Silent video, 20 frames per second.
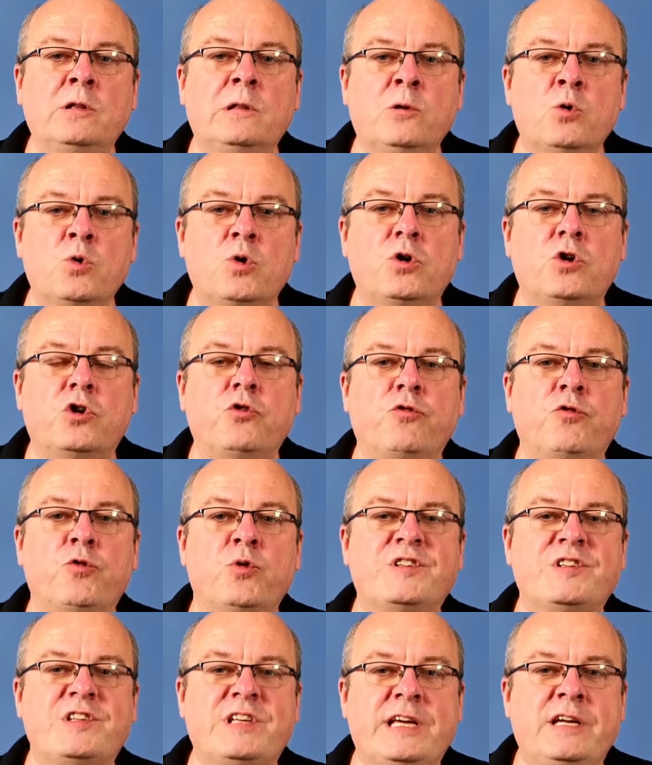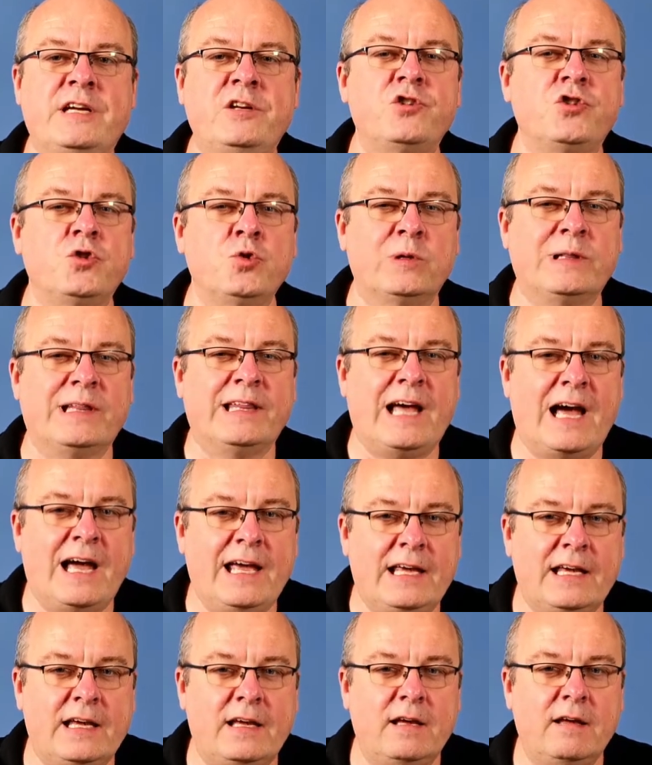look for things you
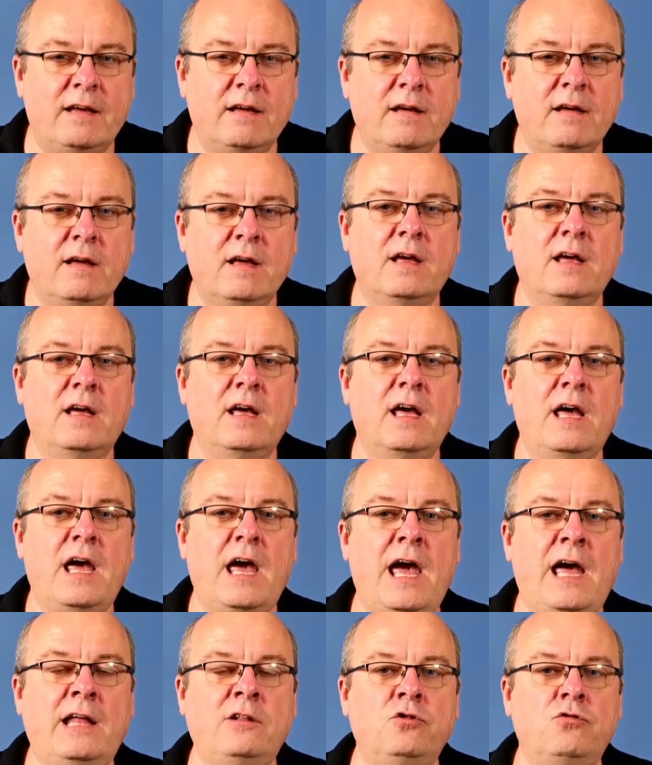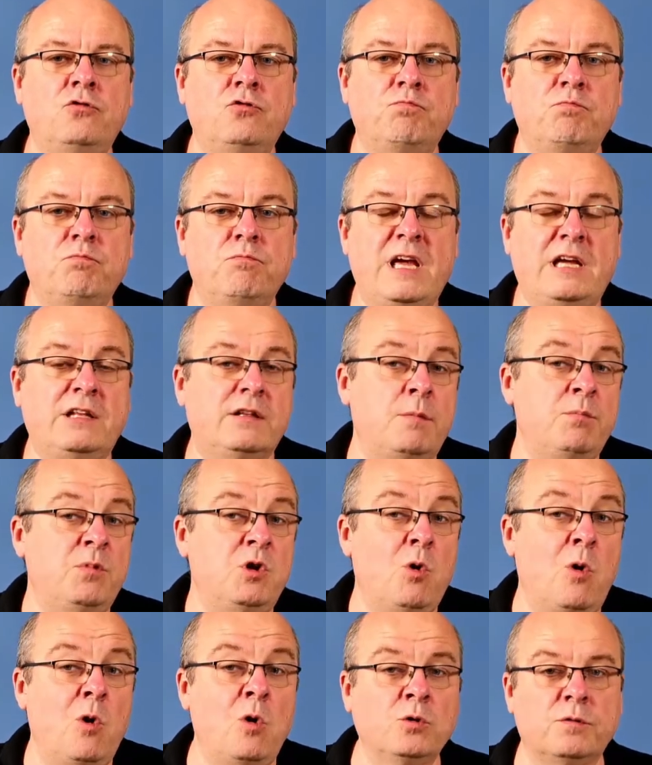like and make them
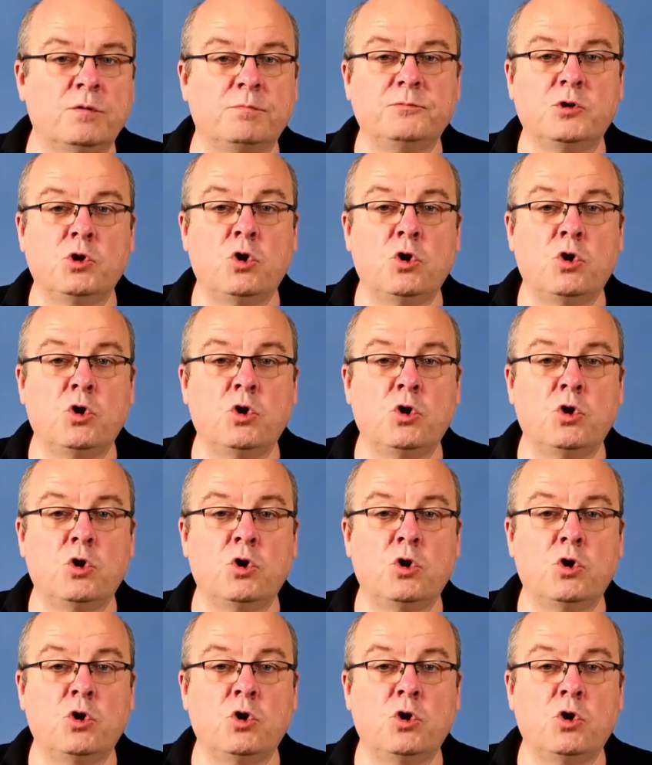your own.